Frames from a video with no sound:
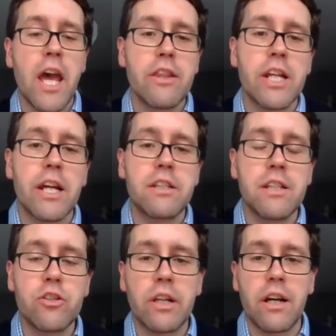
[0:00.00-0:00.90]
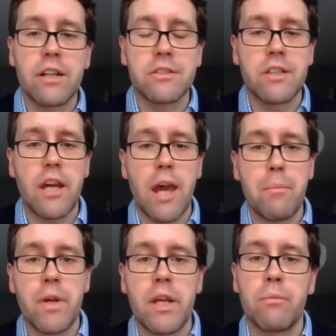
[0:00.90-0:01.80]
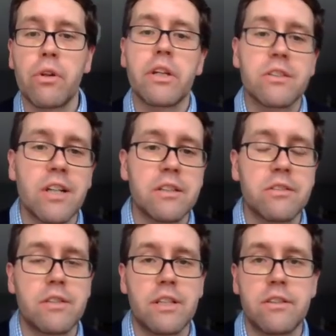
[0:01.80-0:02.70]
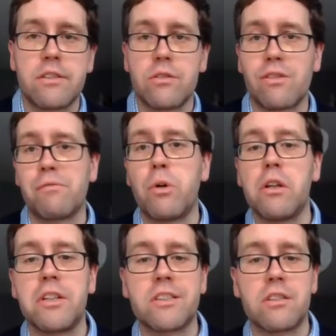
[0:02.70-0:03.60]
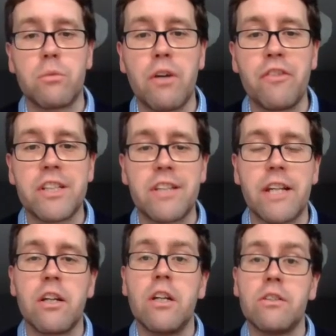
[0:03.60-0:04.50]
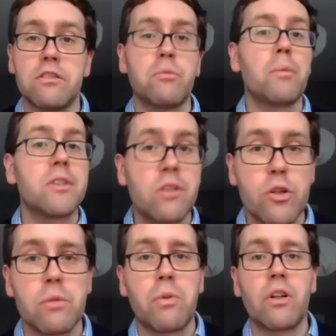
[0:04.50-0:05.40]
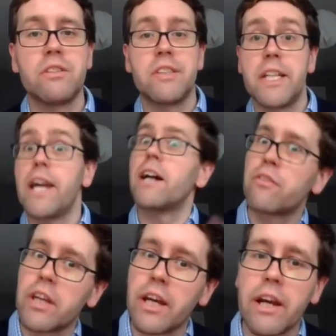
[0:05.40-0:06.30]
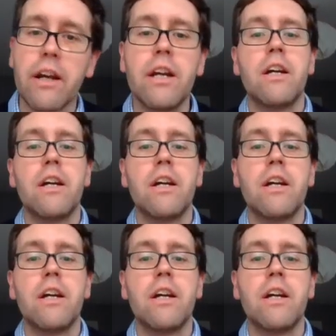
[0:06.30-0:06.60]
And then I teach a class in political science that is sort of politics on the welfare state. So it's more about social policy, healthcare,